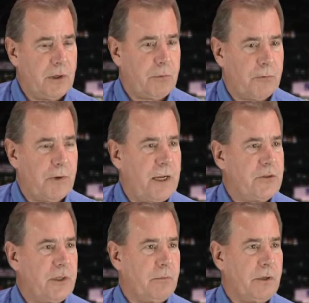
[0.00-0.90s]

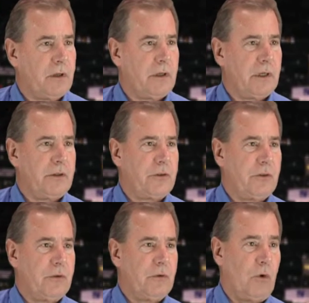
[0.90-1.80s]
provides the ability
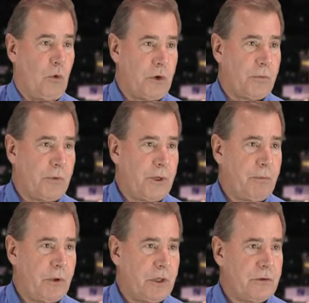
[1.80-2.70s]
to order
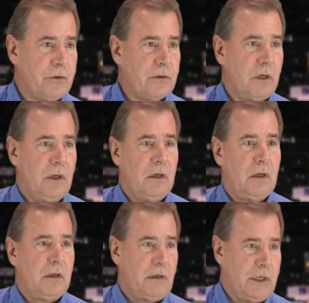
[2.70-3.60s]
preprints,
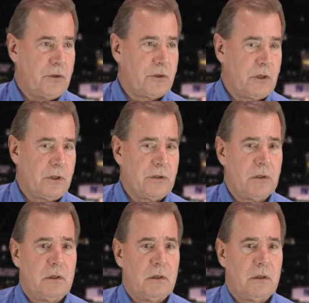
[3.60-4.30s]
inserts,